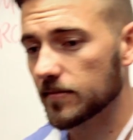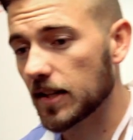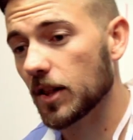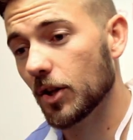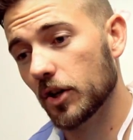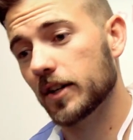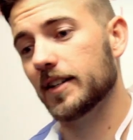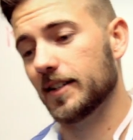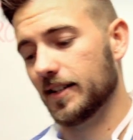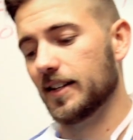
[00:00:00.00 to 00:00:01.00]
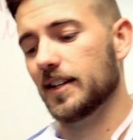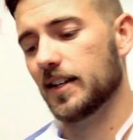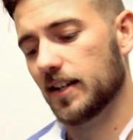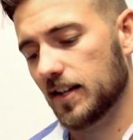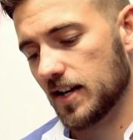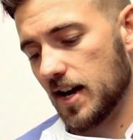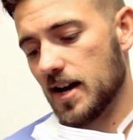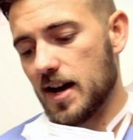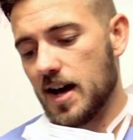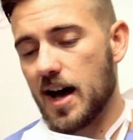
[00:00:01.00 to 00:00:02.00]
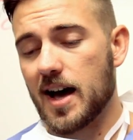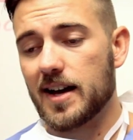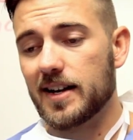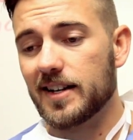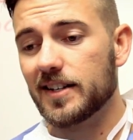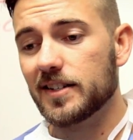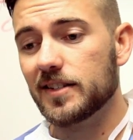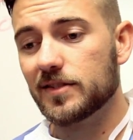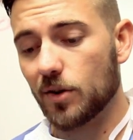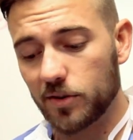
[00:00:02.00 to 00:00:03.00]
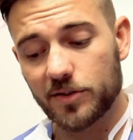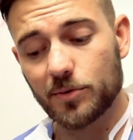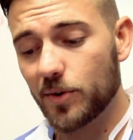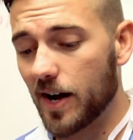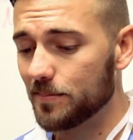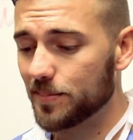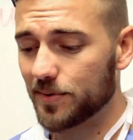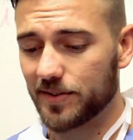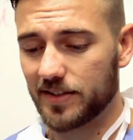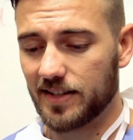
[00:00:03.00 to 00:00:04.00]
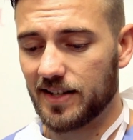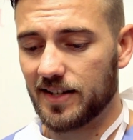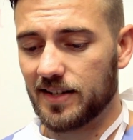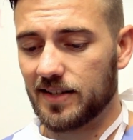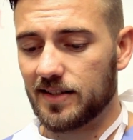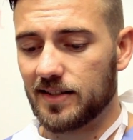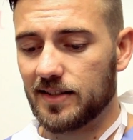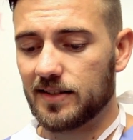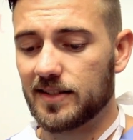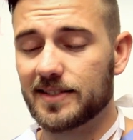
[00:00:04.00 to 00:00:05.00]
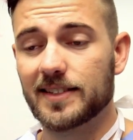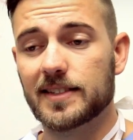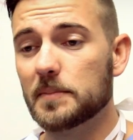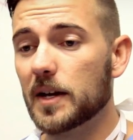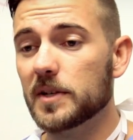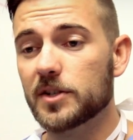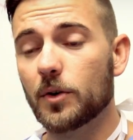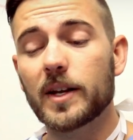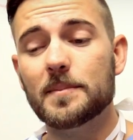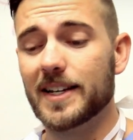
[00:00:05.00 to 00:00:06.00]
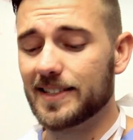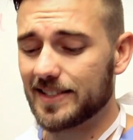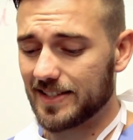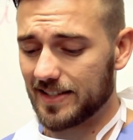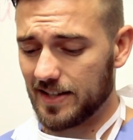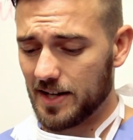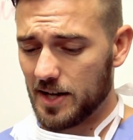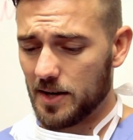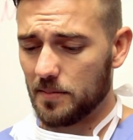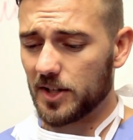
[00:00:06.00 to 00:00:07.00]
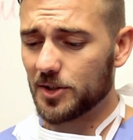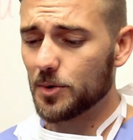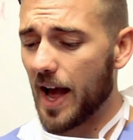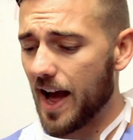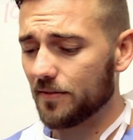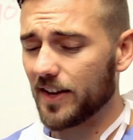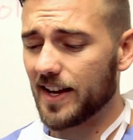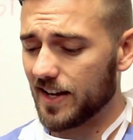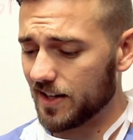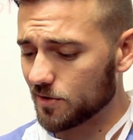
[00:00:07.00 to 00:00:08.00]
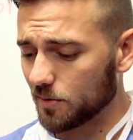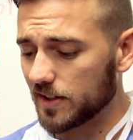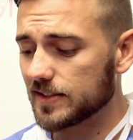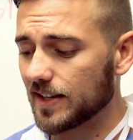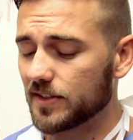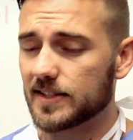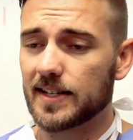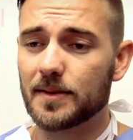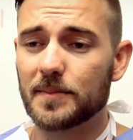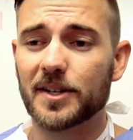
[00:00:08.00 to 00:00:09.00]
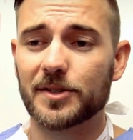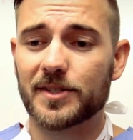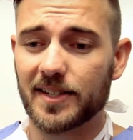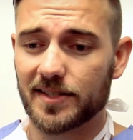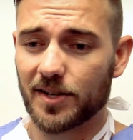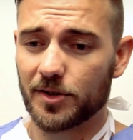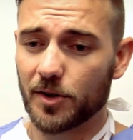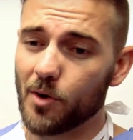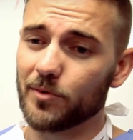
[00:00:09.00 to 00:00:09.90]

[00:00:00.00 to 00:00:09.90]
like, look, I totally screwed up. This is something we totally missed, but you have a 27 centimeter cyst on your